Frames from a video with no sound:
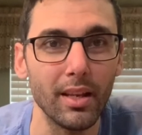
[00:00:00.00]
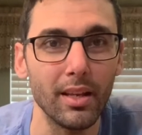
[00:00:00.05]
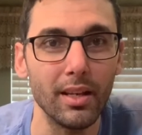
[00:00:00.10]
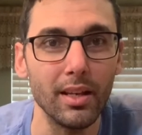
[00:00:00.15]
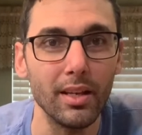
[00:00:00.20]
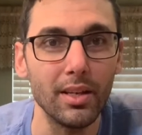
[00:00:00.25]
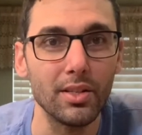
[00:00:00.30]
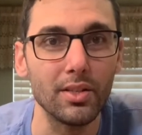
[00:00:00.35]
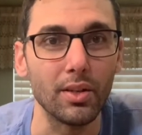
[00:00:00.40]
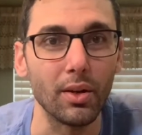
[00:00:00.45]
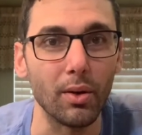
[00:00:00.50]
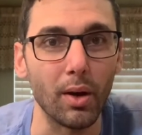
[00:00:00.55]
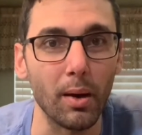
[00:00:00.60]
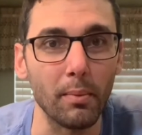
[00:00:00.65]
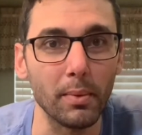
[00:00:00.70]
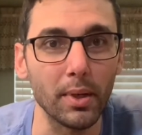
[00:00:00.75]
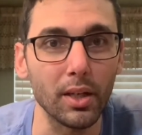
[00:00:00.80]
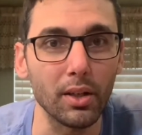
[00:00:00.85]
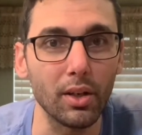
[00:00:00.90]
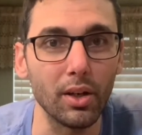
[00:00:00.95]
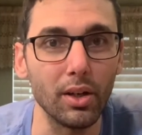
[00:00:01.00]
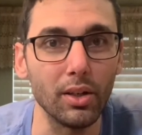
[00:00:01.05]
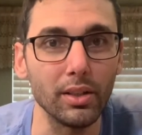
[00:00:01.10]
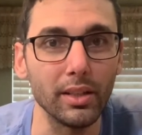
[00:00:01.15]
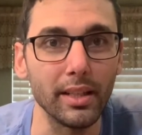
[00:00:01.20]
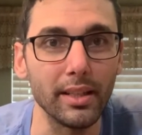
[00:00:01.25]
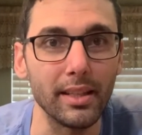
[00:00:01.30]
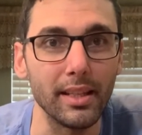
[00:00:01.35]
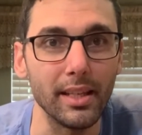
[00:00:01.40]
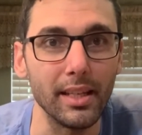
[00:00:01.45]
So I'm going to call it
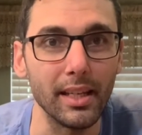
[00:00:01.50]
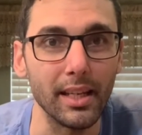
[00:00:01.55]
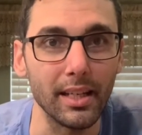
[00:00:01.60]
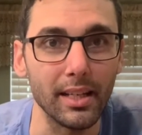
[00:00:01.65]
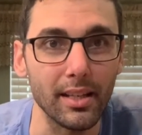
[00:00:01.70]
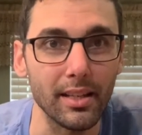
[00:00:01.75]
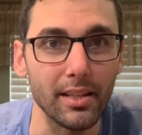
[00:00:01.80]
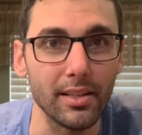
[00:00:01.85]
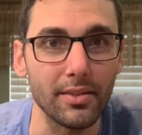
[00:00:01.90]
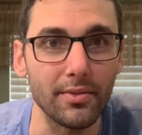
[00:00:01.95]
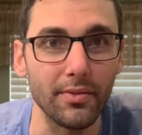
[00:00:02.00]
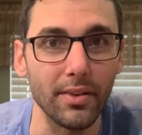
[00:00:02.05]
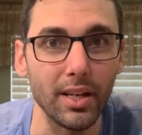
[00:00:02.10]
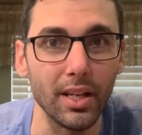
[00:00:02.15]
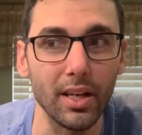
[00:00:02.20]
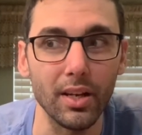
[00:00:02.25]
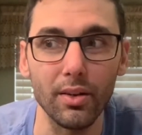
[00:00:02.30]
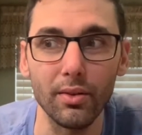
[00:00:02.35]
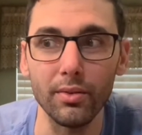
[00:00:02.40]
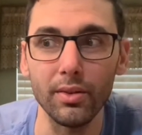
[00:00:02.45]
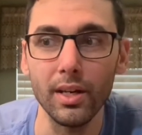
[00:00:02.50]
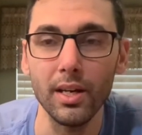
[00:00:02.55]
the end of this video.